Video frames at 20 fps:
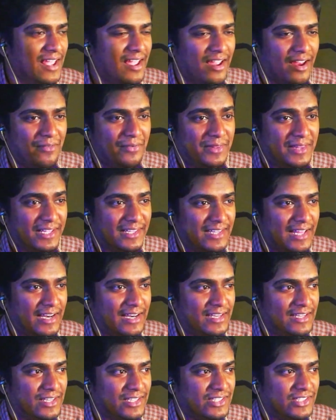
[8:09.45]
Everything that
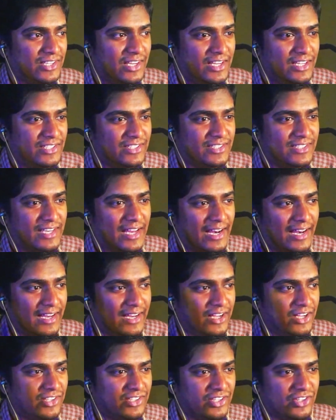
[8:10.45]
he's telling
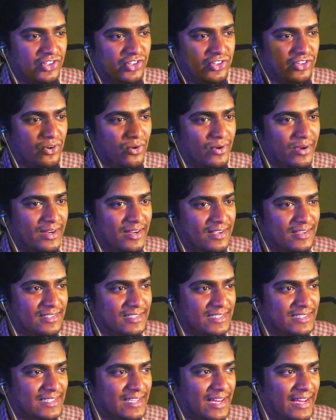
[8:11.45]
us and showing us,
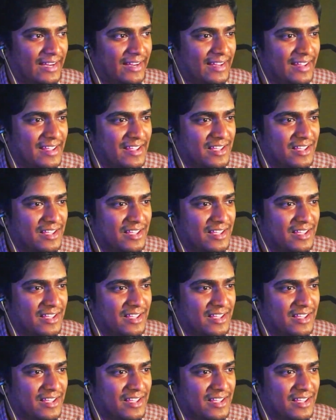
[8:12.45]
it's like